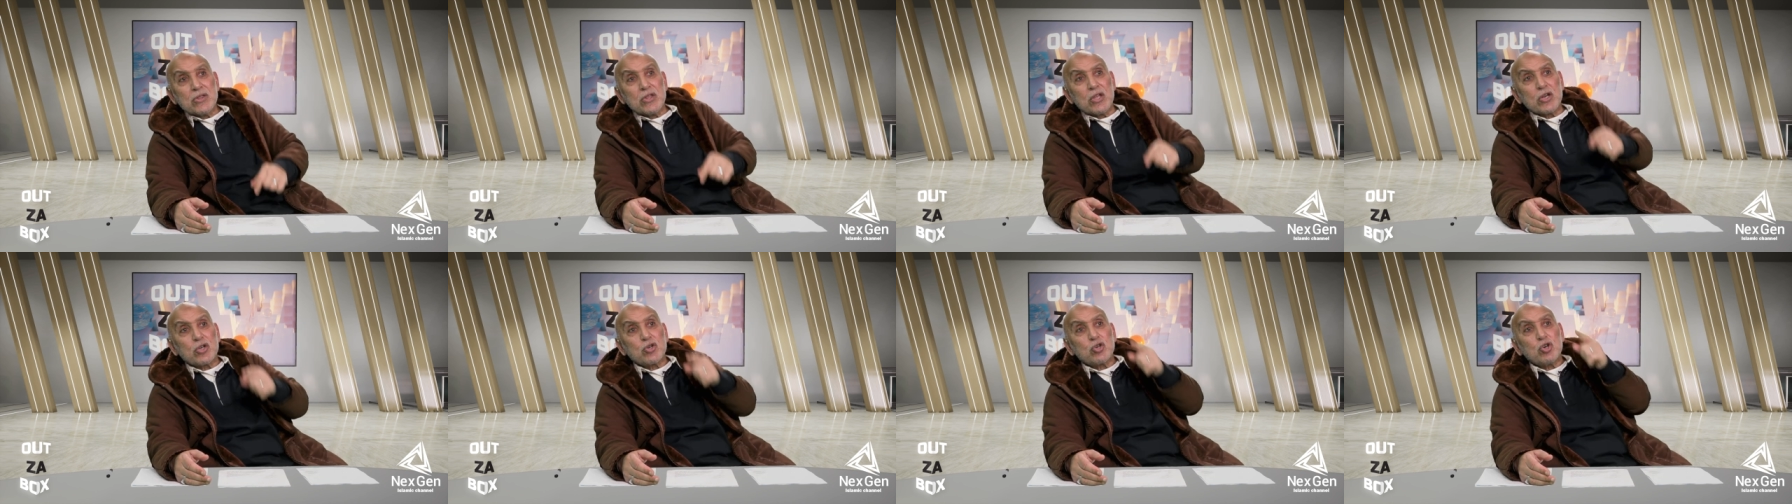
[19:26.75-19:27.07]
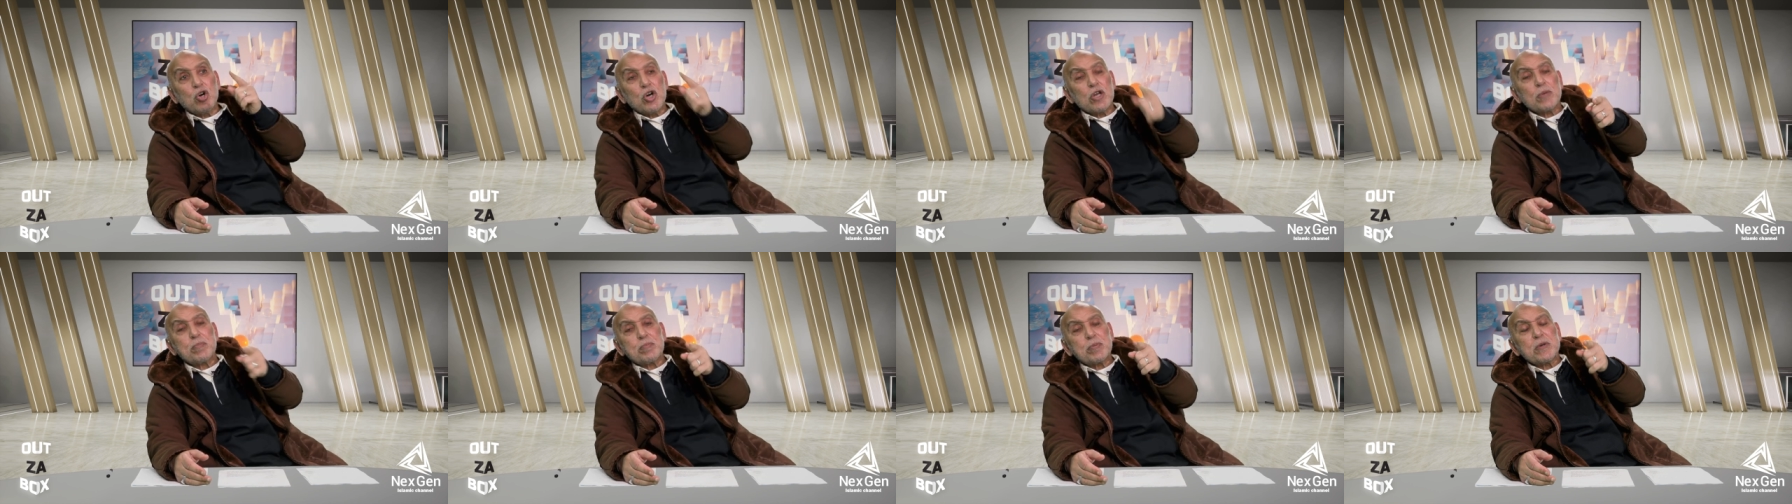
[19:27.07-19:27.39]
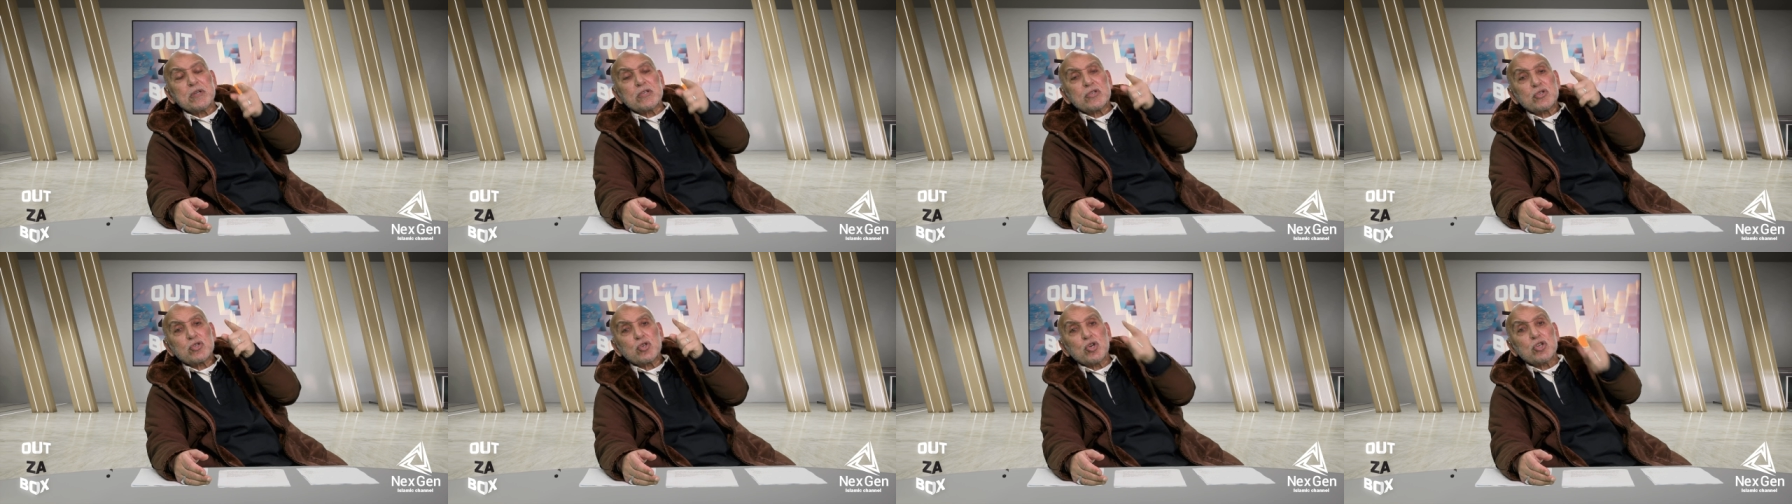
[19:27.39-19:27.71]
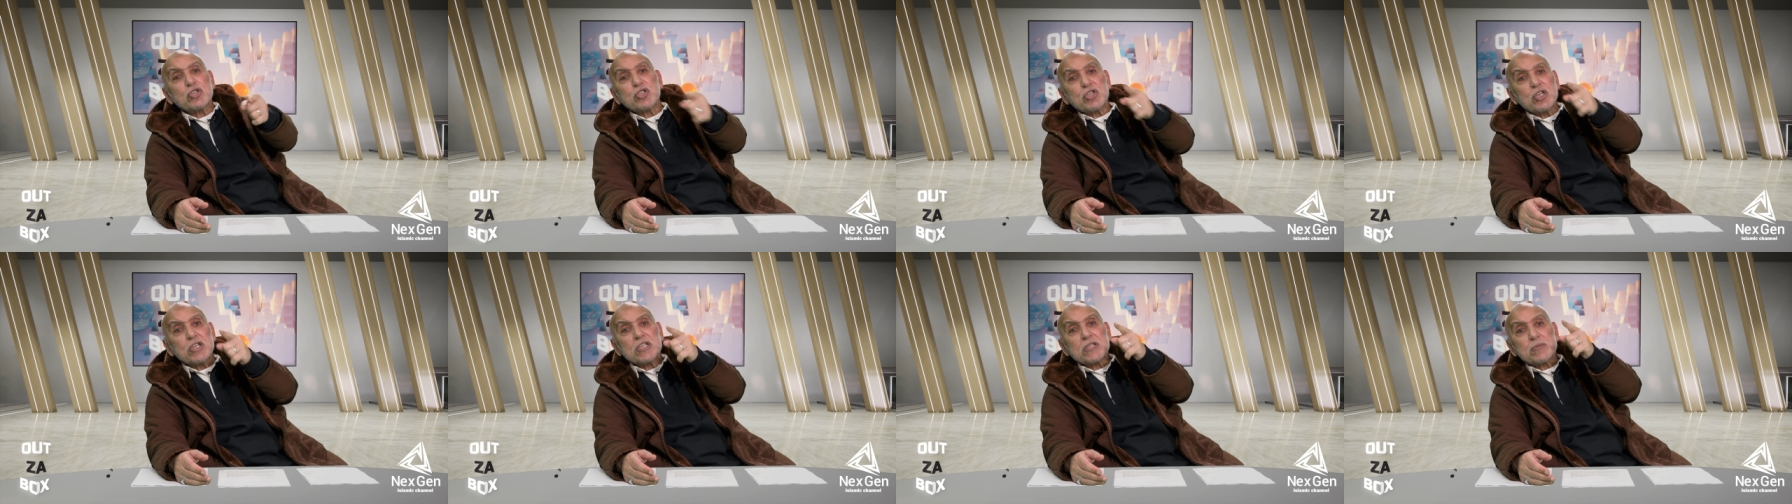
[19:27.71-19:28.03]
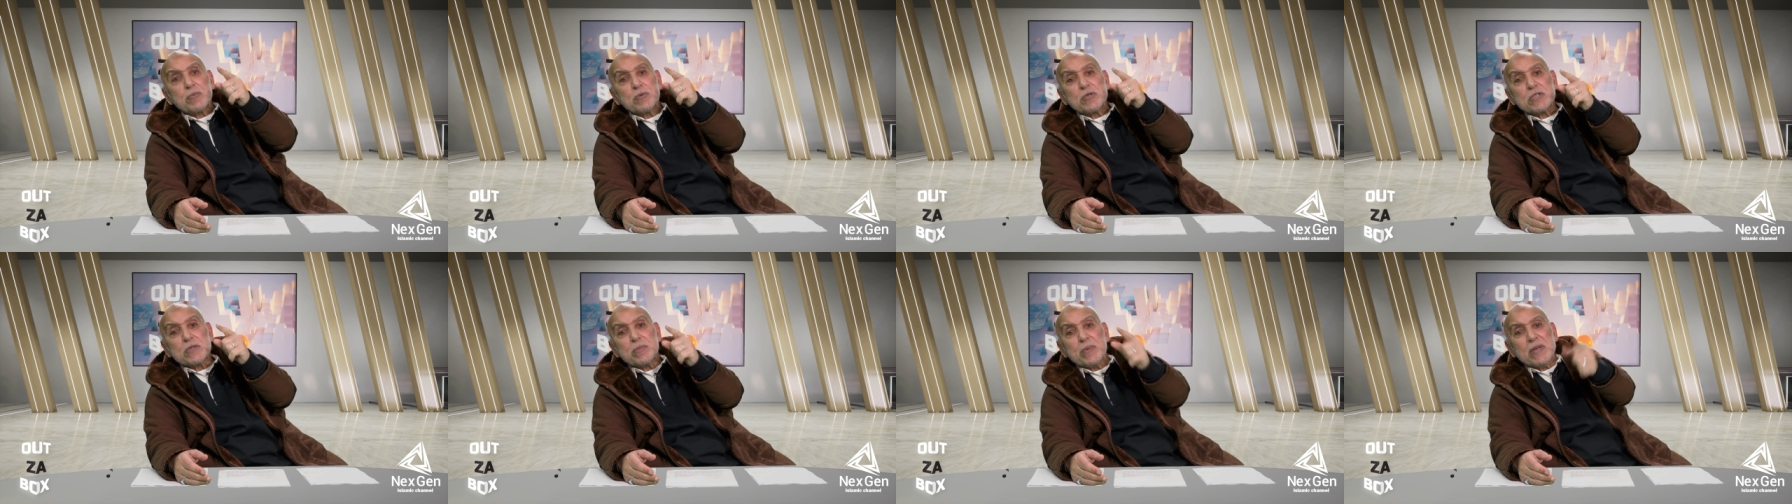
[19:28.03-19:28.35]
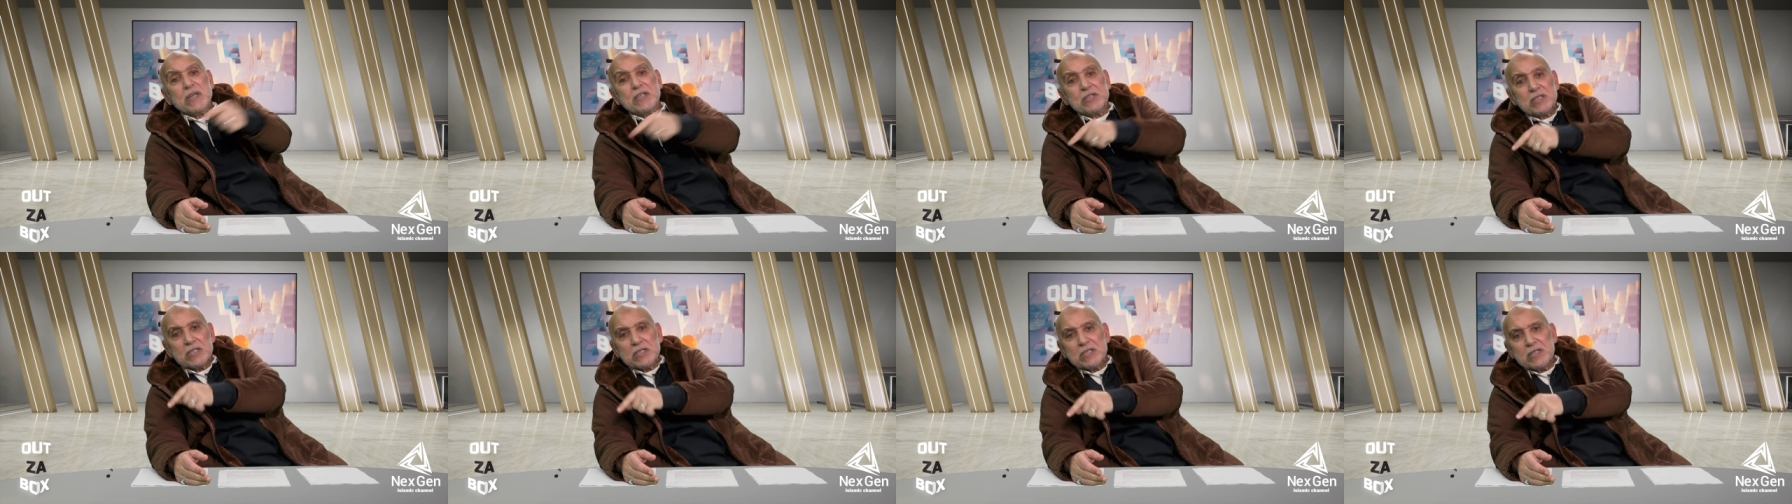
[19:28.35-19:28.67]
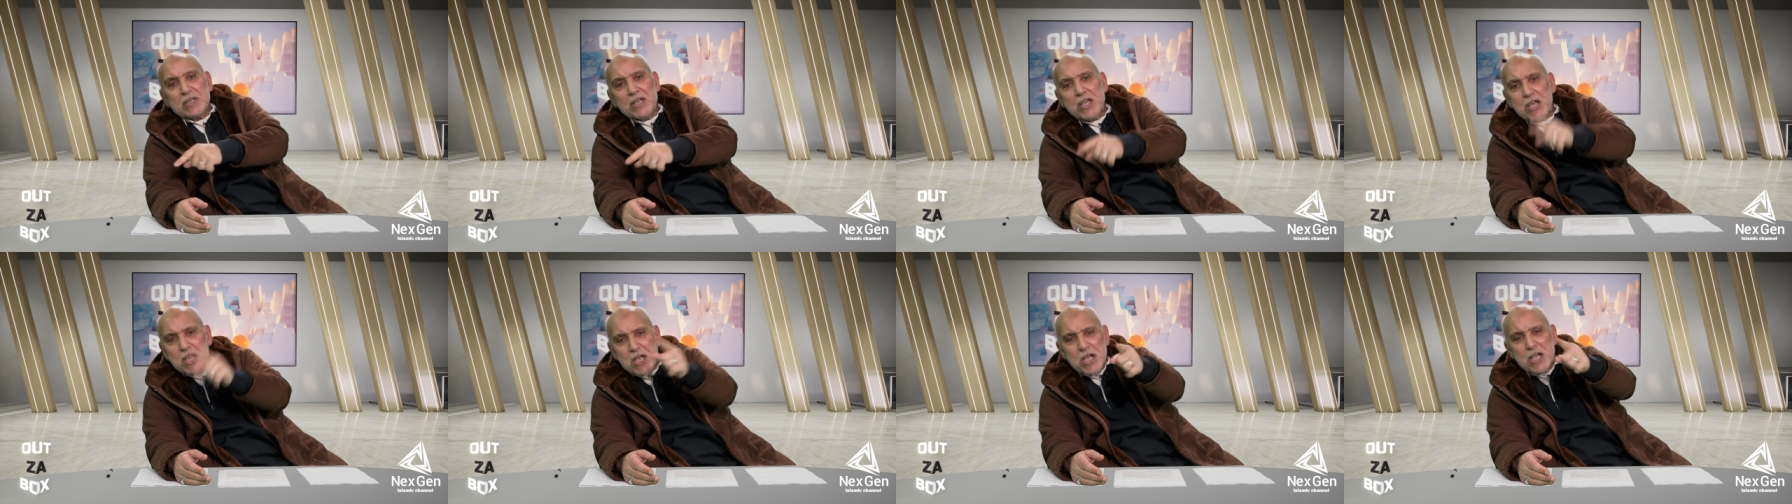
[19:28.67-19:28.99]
The corporate social responsibility.